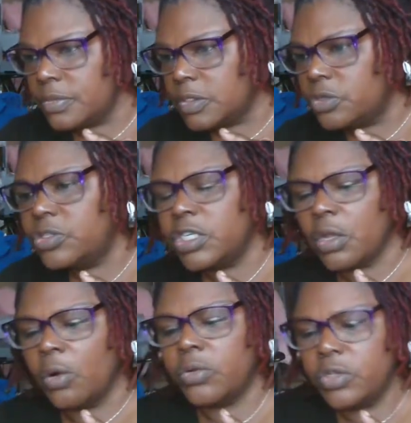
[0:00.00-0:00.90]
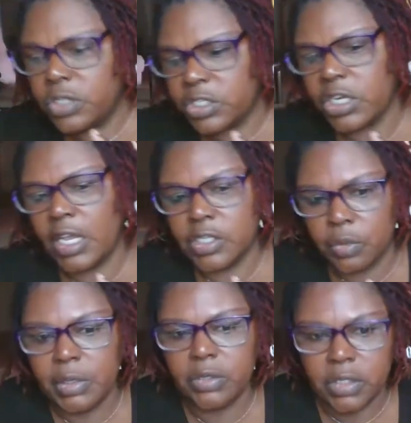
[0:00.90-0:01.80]
You just, oh, you just changed your
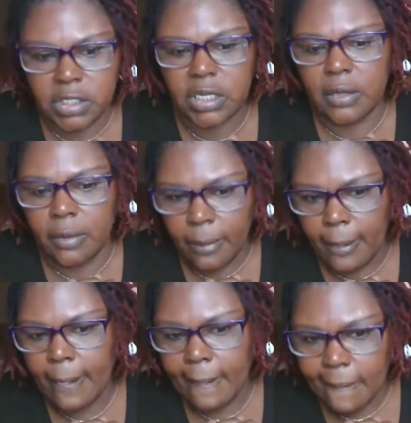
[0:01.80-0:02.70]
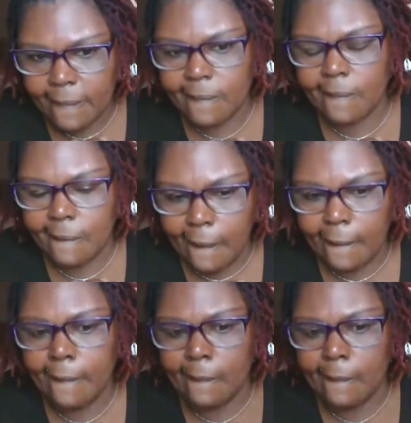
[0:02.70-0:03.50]
music, Jill? Okay.